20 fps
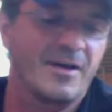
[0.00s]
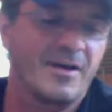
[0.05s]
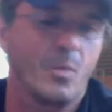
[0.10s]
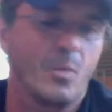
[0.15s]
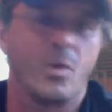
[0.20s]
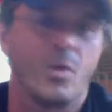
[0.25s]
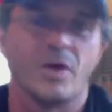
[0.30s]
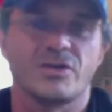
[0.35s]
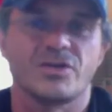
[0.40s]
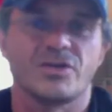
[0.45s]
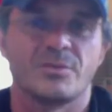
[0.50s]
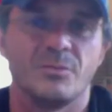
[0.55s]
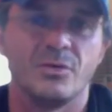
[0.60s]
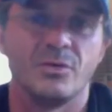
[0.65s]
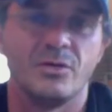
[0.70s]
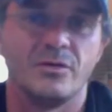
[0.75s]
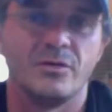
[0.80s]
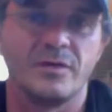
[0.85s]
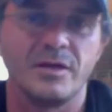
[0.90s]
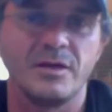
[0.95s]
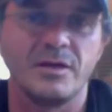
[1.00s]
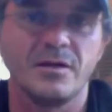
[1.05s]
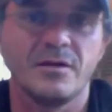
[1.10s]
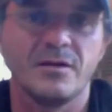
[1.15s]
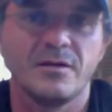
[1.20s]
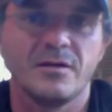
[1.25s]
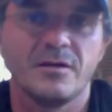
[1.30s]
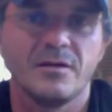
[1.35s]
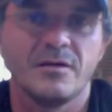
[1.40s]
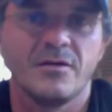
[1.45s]
watch a movie
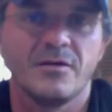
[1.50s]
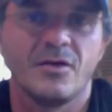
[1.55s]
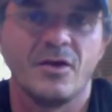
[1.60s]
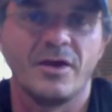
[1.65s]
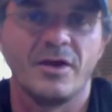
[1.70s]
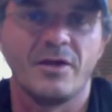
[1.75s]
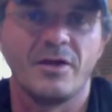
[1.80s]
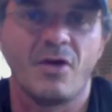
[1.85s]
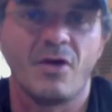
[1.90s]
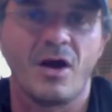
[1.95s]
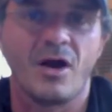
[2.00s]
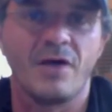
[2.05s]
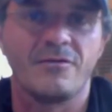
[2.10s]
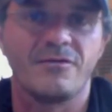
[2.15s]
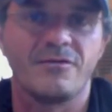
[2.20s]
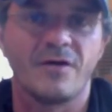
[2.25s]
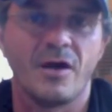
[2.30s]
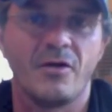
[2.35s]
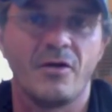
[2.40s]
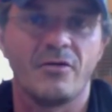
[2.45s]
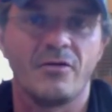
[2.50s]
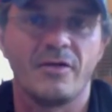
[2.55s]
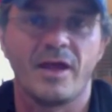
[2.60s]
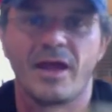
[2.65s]
on your iPhone